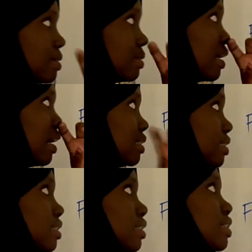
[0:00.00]
is that
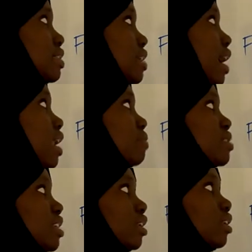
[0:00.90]
it
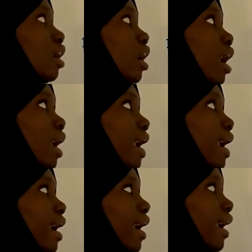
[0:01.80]
helps in
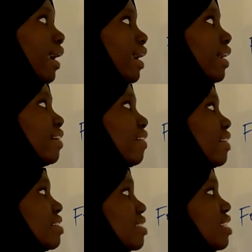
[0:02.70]

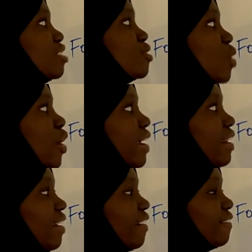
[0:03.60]
increasing
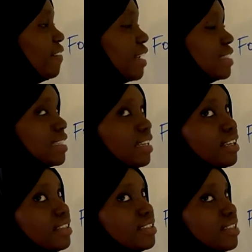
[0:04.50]
soil
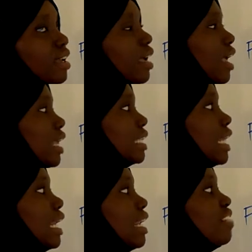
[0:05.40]
fertility.
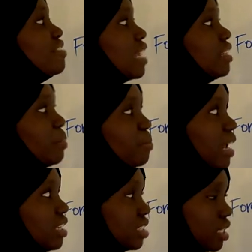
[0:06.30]
The leaves and the
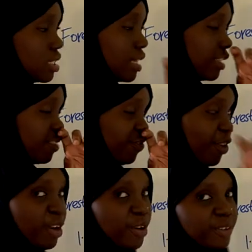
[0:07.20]
branches that
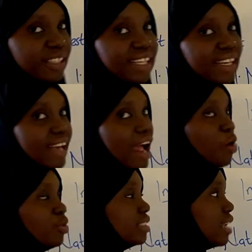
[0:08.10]
fall on the
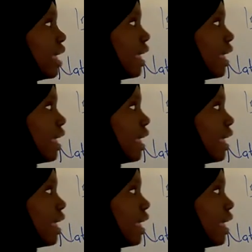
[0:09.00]
ground,